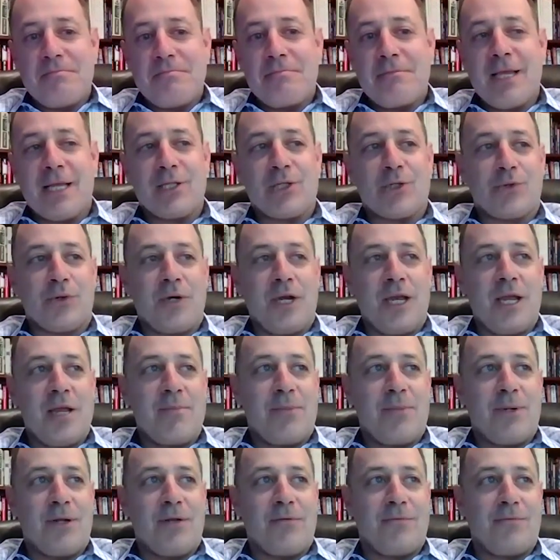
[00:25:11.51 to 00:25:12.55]
That's great,
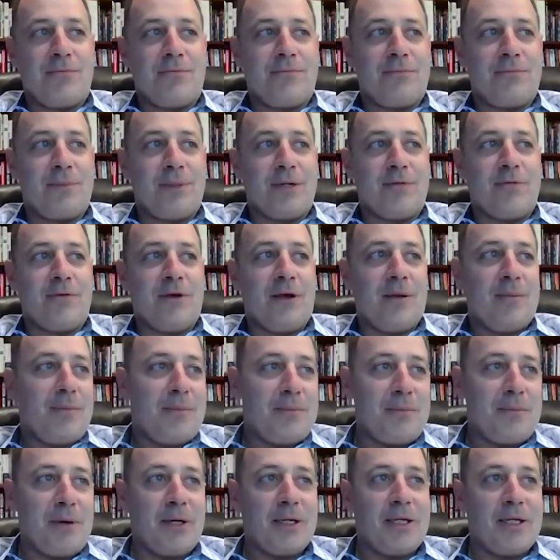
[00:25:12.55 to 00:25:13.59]
but if
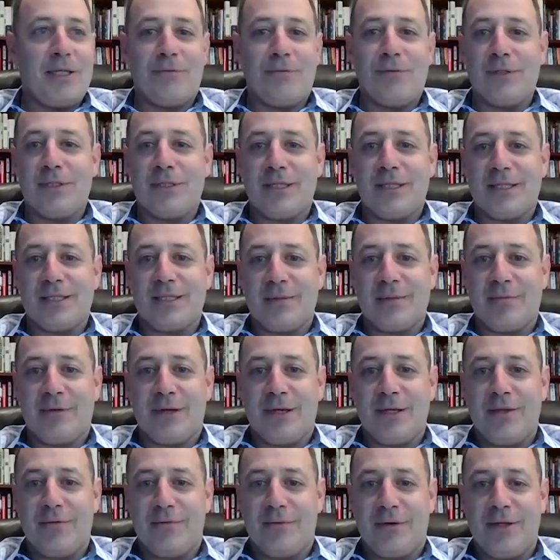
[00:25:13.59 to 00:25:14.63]
I'm on a different system,
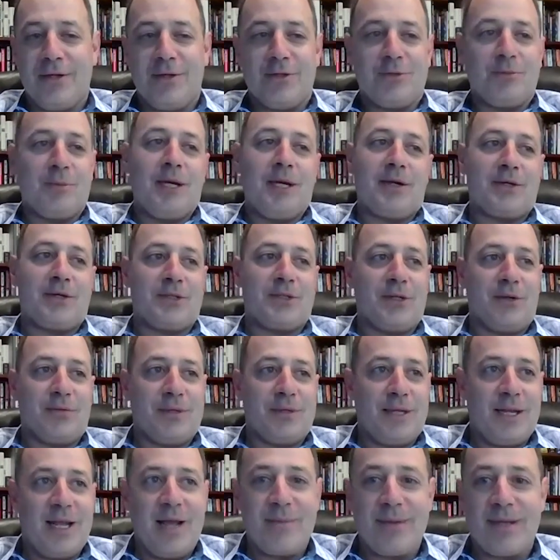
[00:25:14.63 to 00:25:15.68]
if I use Microsoft
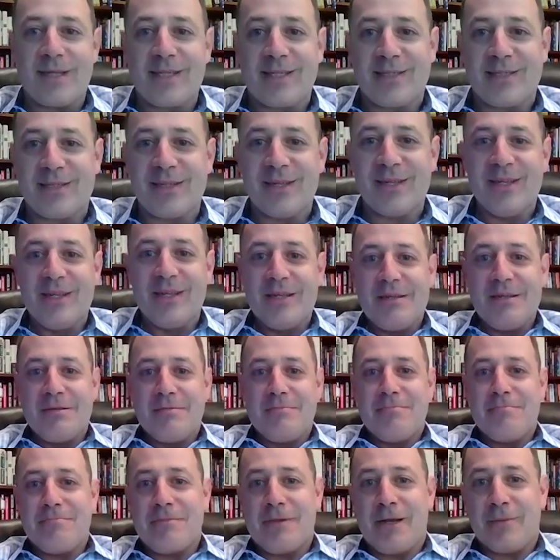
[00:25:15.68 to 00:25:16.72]
Dynamics,
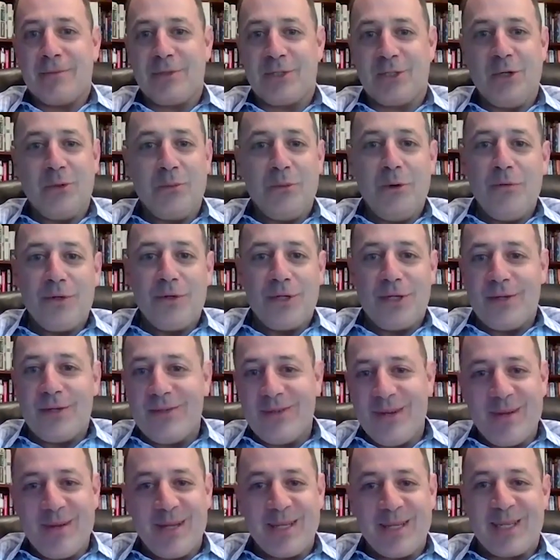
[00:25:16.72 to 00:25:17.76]
I'm still moving you.
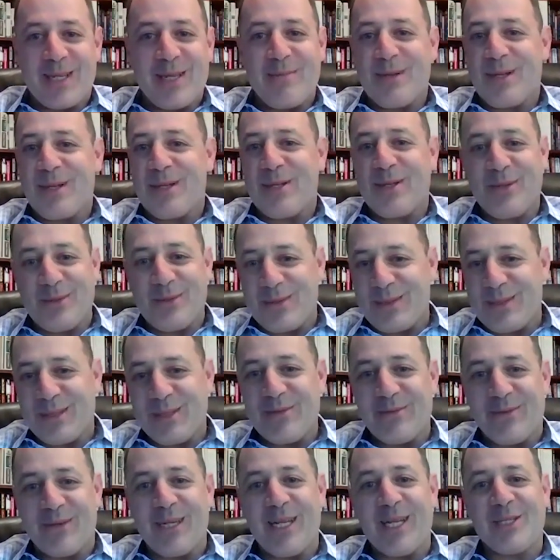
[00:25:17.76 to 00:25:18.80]
I'm not keeping
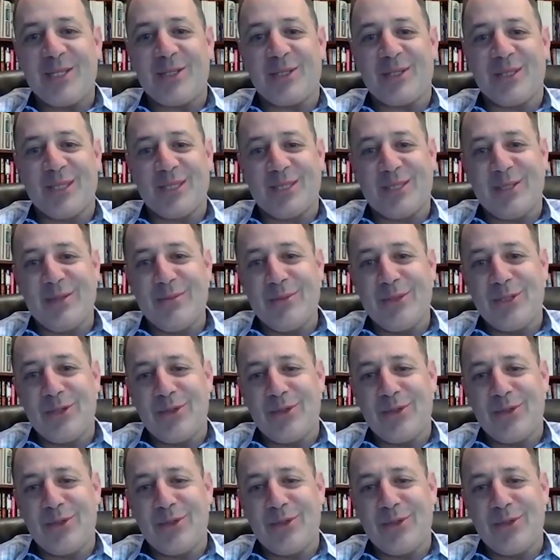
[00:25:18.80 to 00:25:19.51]
two financial systems.